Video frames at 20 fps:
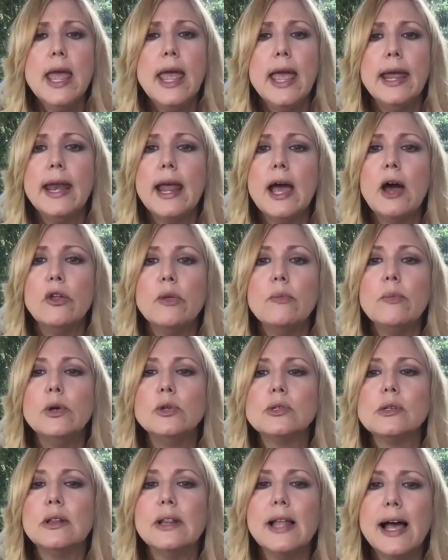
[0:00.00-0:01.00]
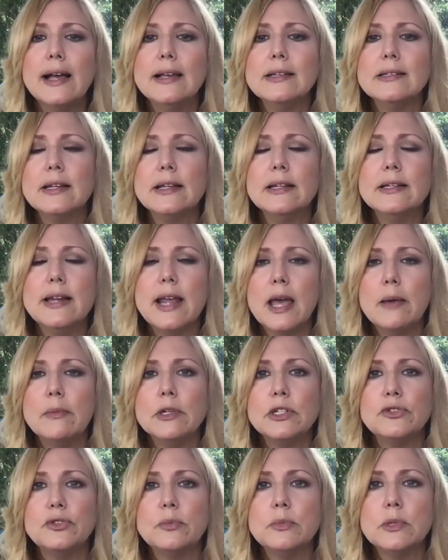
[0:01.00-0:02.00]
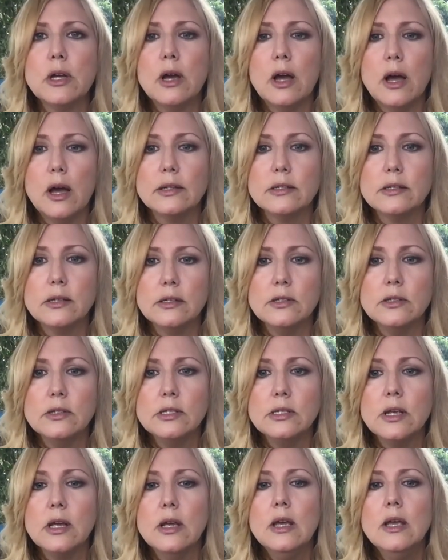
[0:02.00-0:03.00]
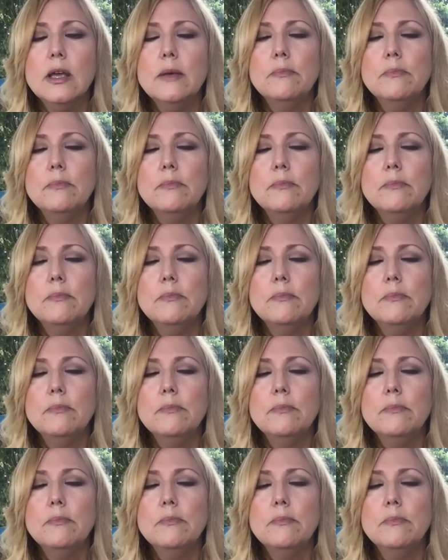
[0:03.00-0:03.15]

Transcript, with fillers: And how the most lasting damage from toxins